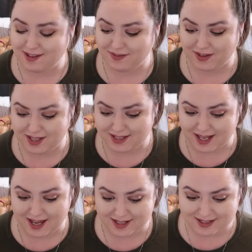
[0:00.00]
for these
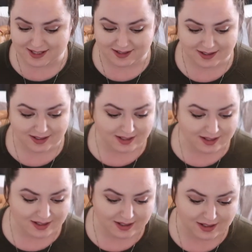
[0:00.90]
guys.
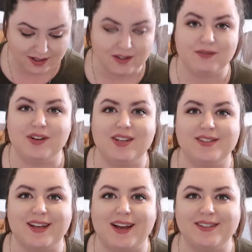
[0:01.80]
For
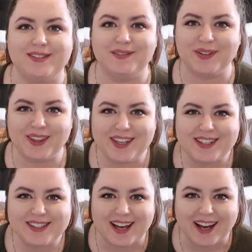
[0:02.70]

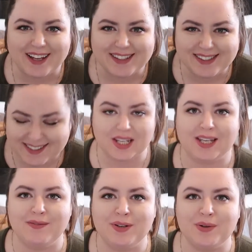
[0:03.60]
these guys. They
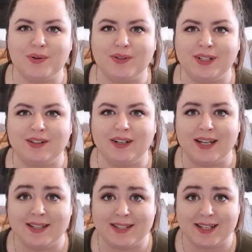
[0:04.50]
give you little
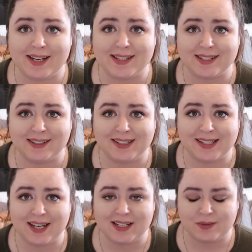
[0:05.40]
insights on the
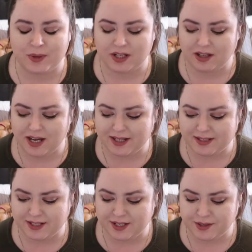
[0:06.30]
side as well
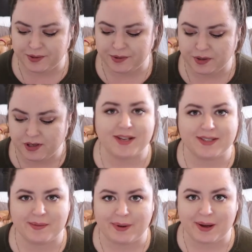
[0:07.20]
as to
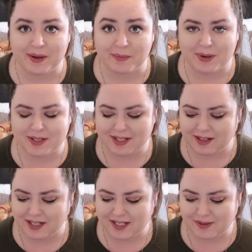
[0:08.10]
things about your
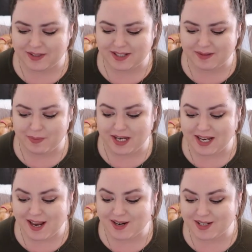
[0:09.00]
personality. So it says
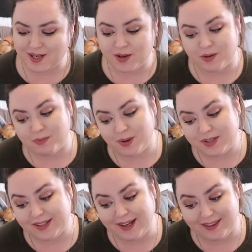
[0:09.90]
mediators are the
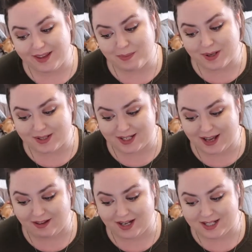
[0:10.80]
most likely
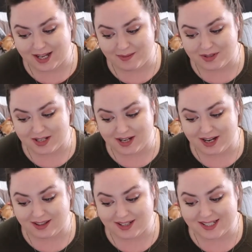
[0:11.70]
personality type to
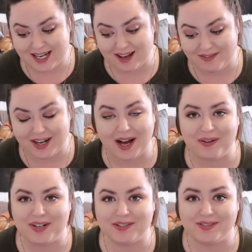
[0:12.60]
need at least half an
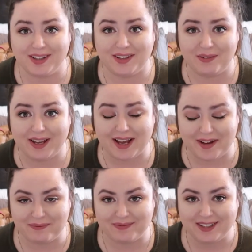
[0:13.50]
hour to really wake up,